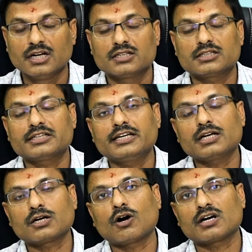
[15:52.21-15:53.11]
that
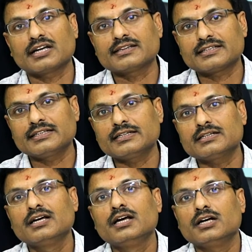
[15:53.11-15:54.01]
heel cord
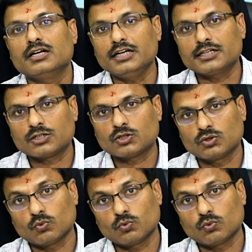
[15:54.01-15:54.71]
lengthening lead